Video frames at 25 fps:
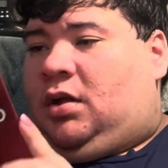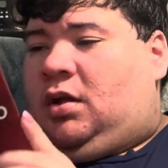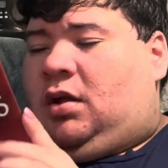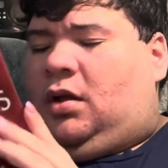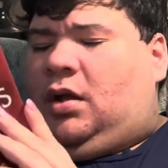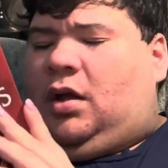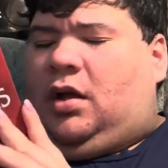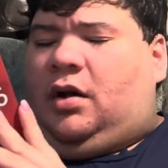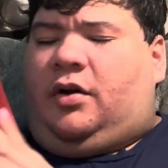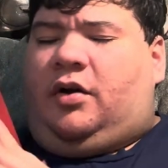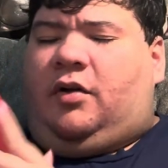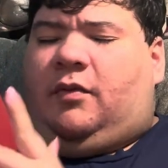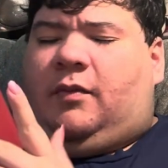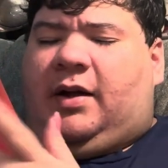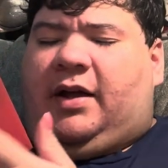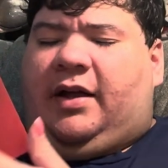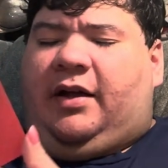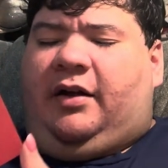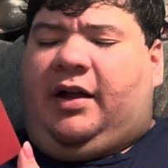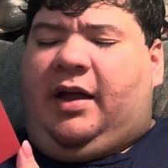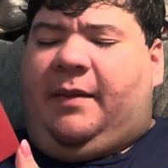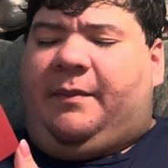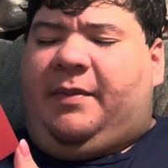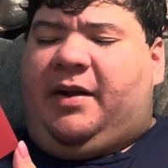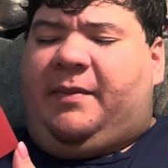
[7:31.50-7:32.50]
I don't know why.
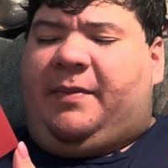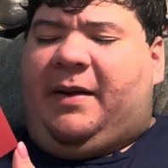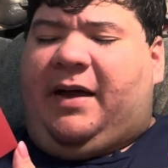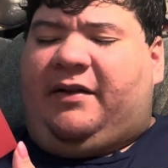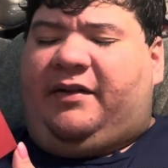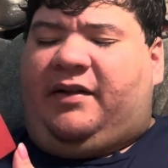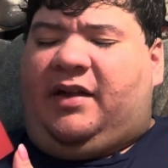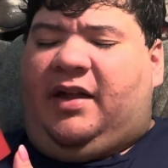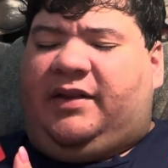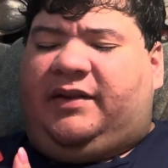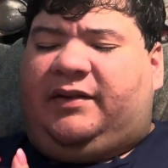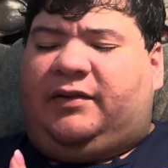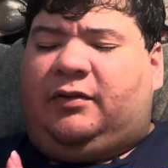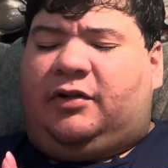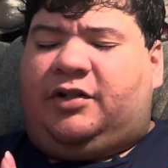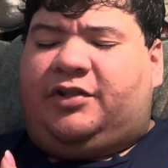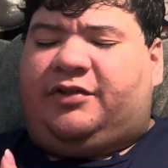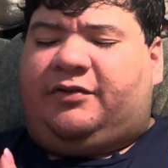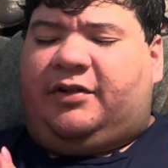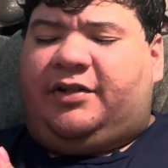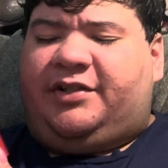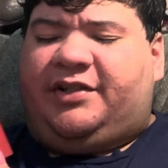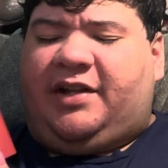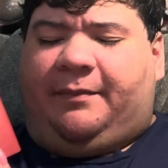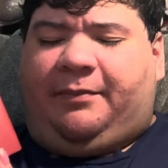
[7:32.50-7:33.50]
Okay, but about a
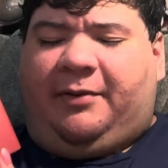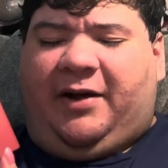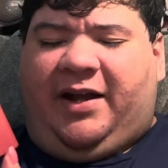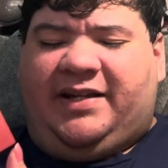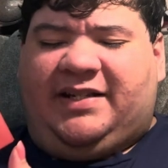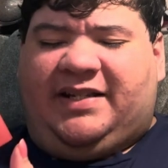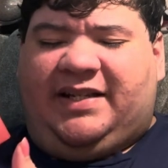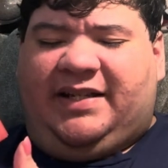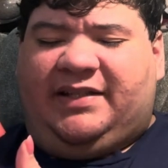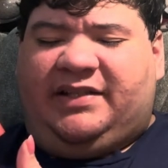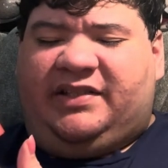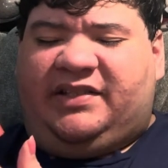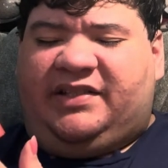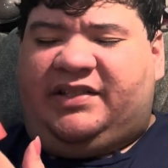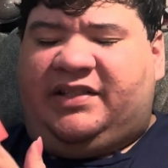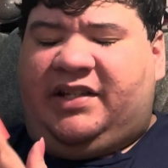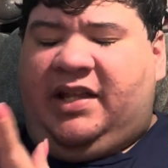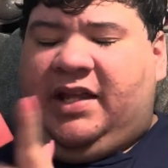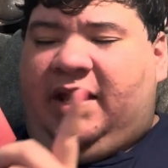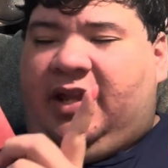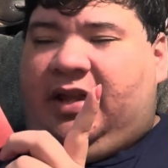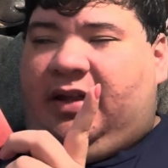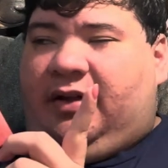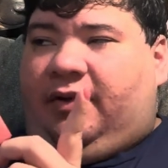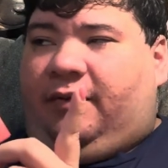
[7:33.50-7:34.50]
sorcerer's apprentice.
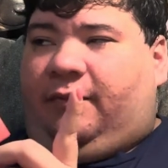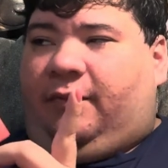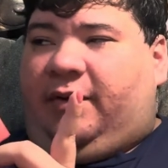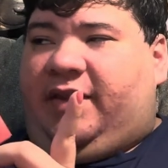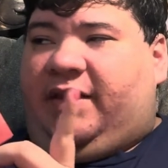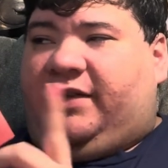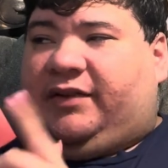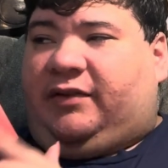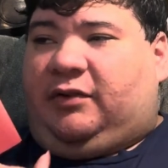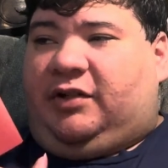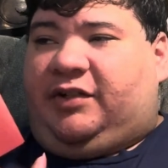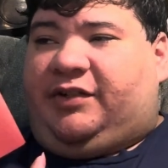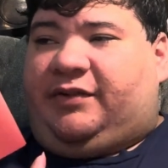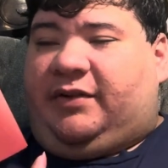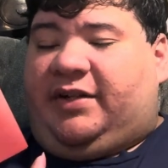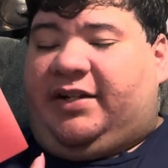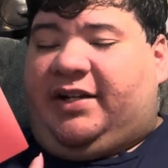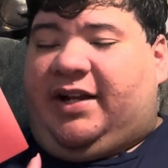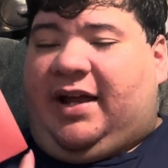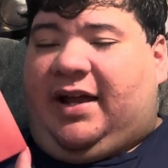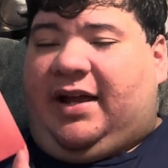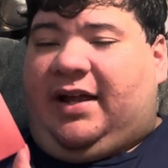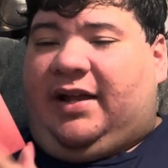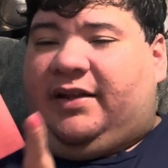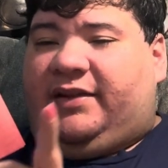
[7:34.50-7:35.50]
When the sorcerer
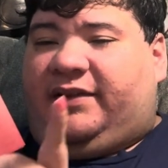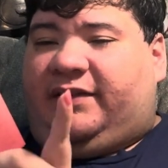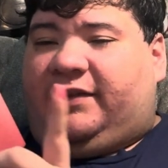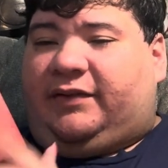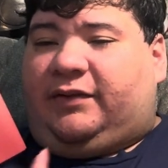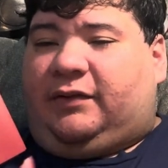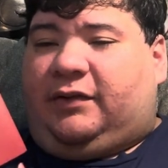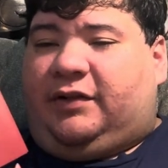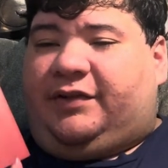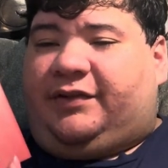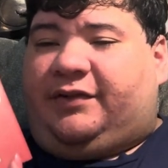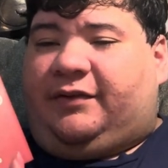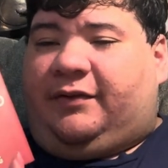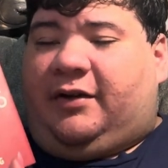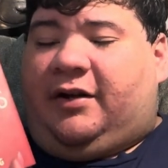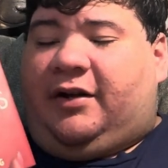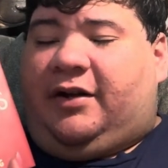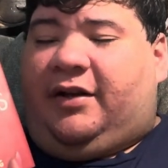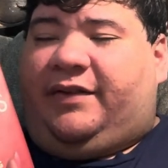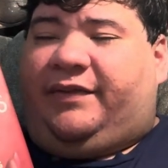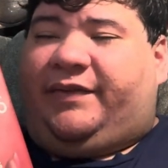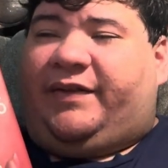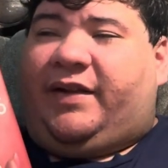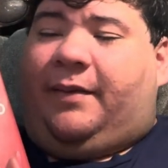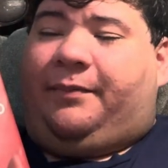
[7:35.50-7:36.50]
dies, the
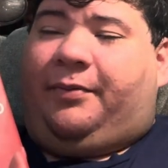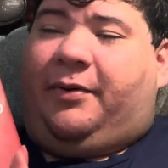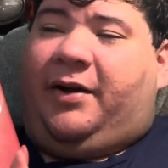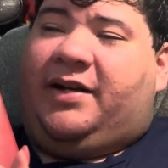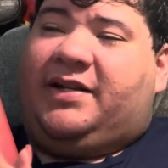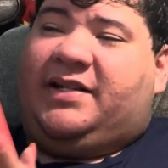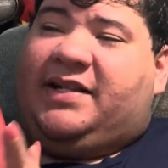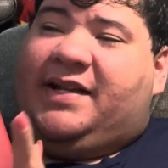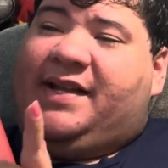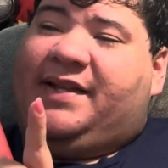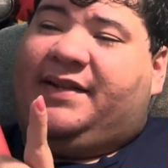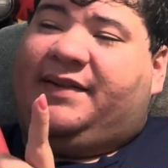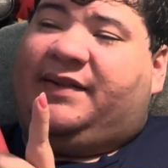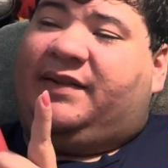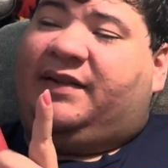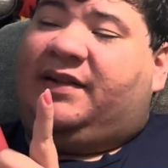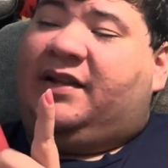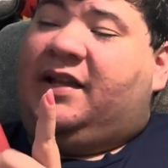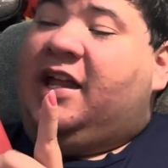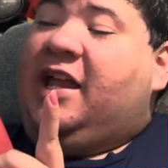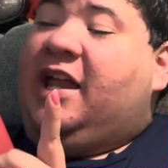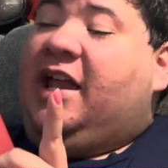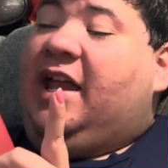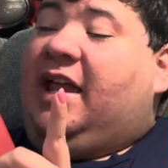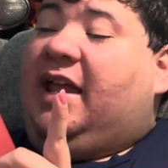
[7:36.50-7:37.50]
sorcerer's apprentice
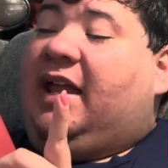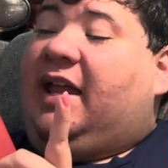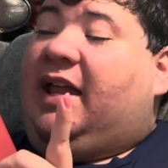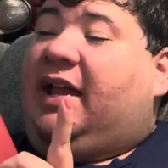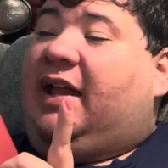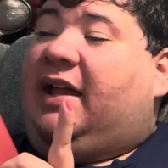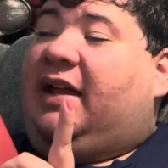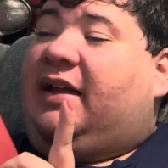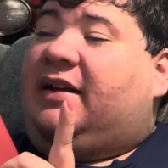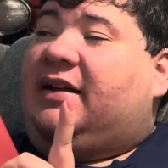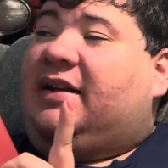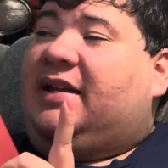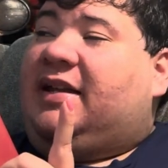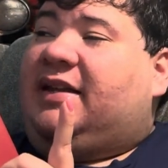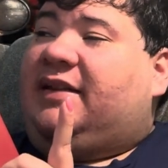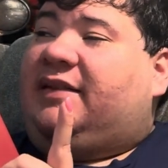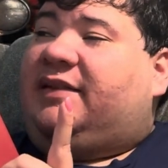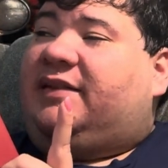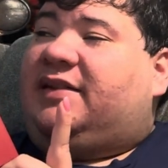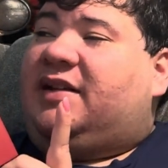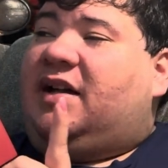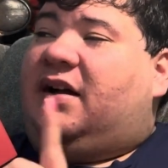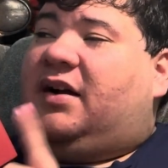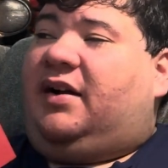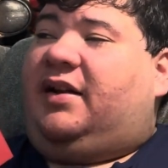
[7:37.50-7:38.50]
and
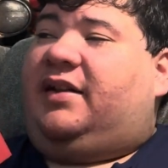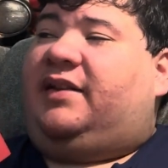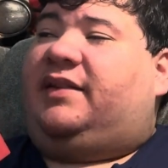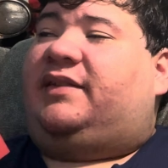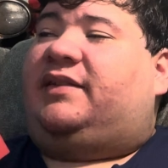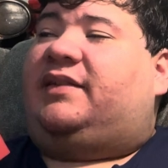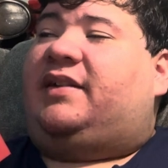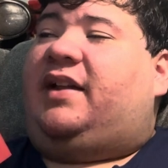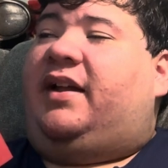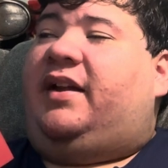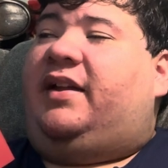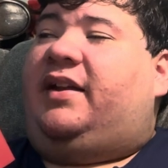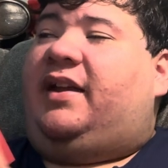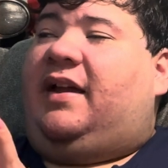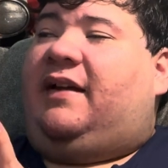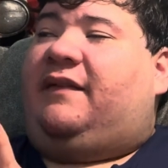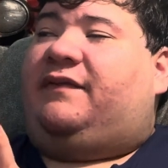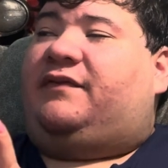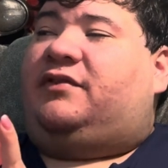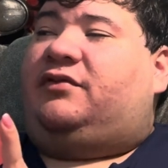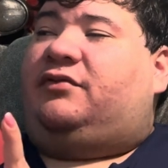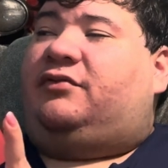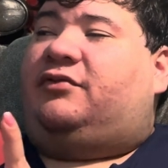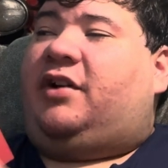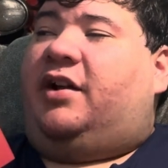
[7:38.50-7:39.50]
his youngest son
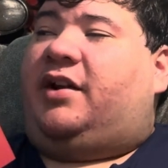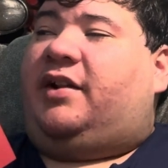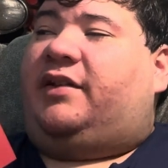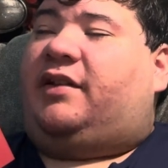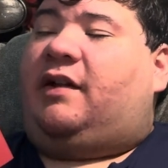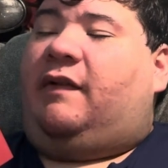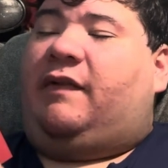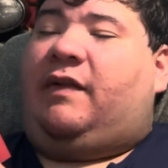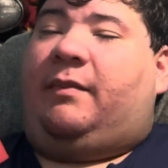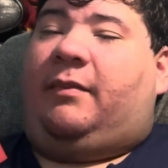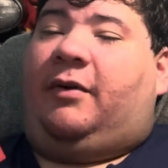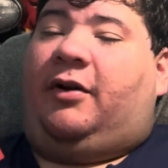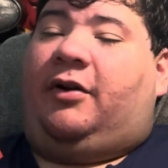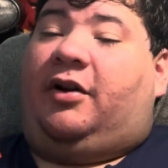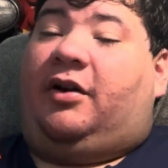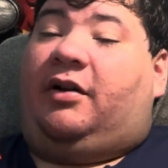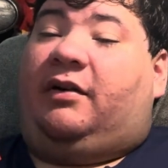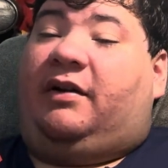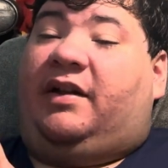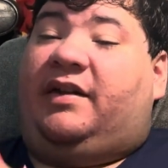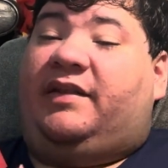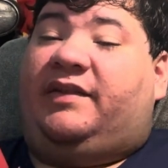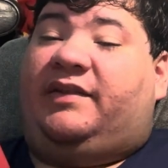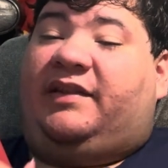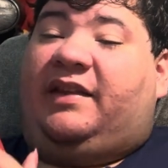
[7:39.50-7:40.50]
have to try to solve the murder
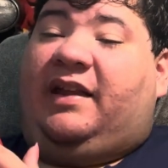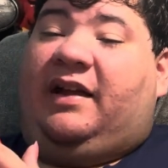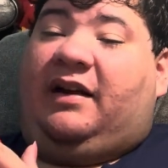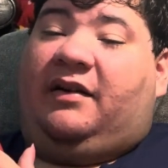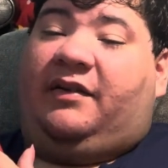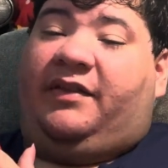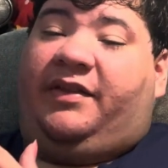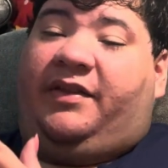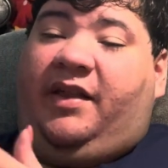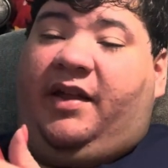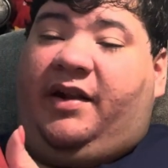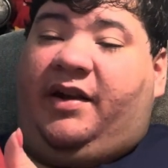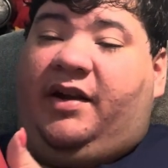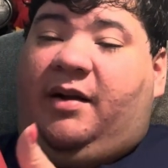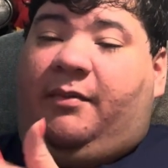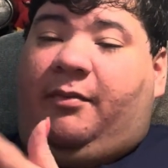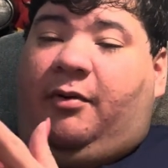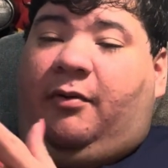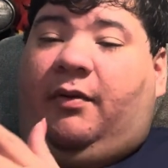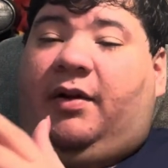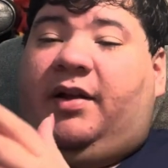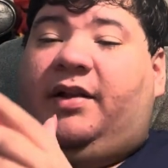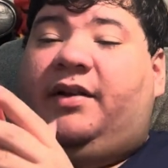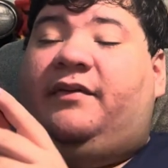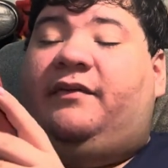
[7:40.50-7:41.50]
because they're the
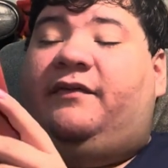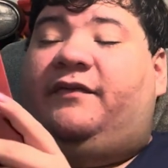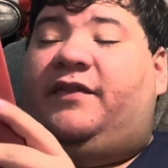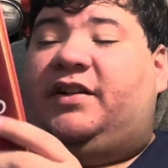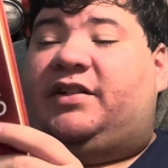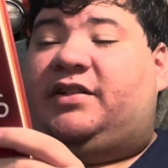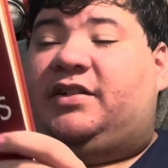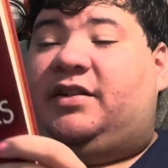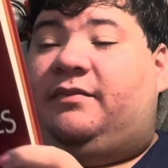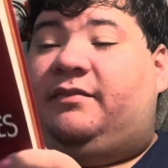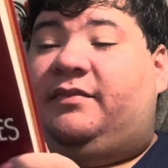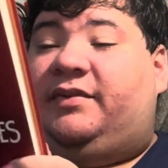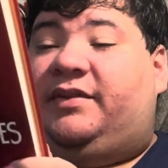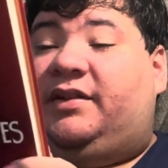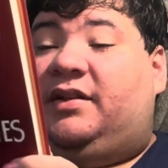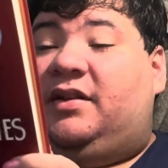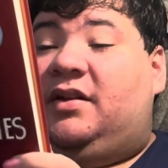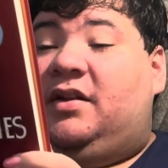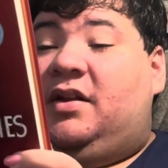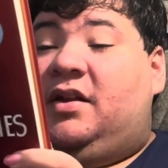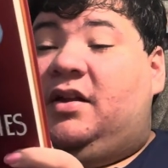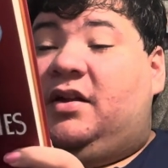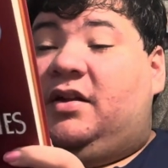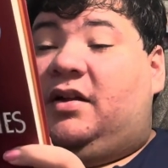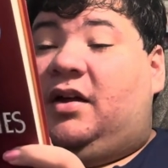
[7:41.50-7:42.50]
number one victims.
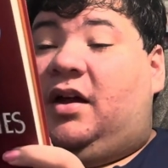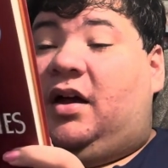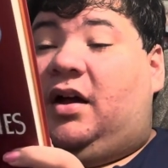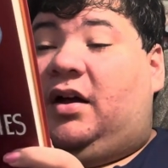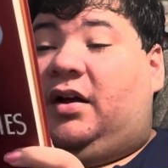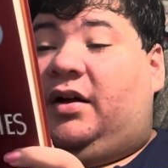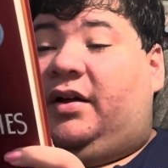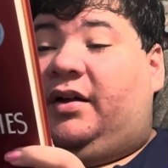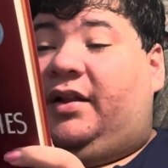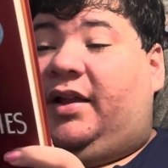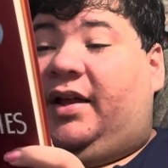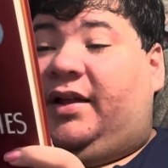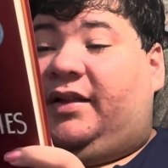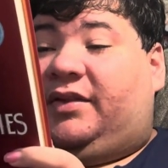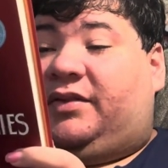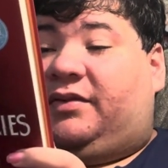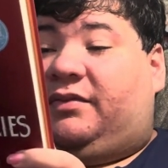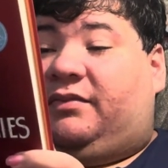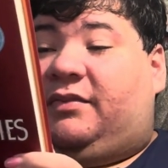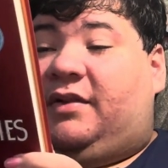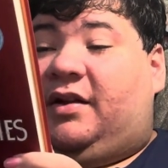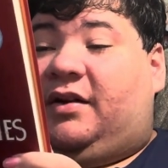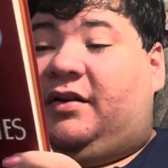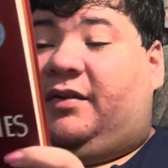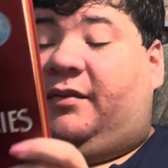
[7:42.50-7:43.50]

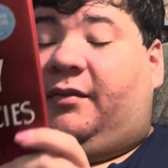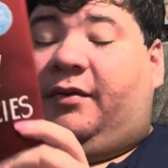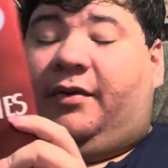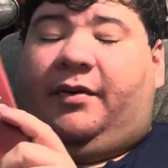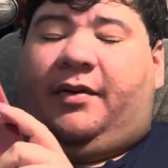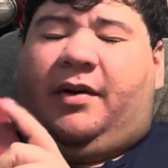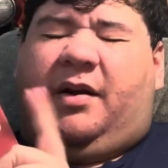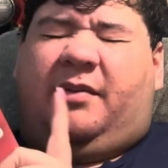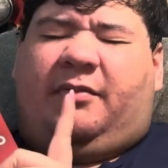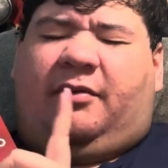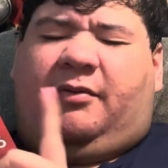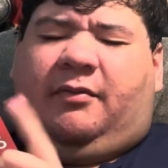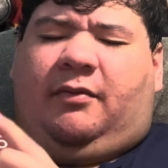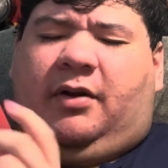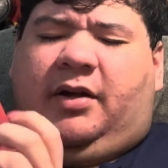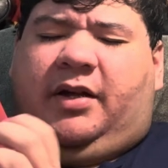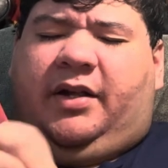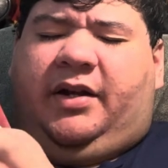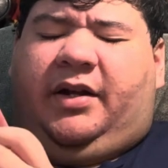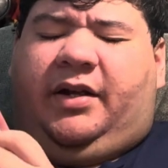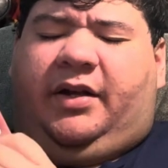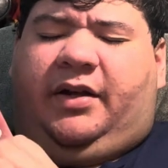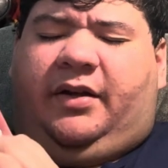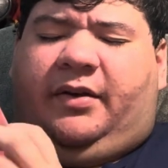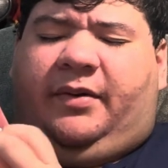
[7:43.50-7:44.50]
They're the number
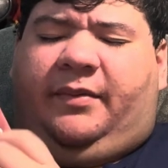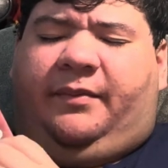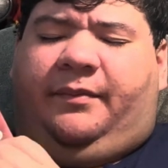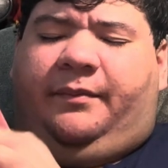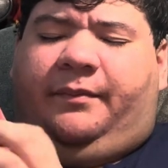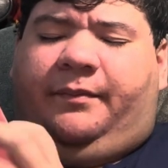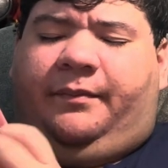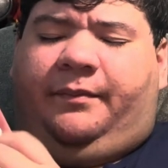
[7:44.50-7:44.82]
one,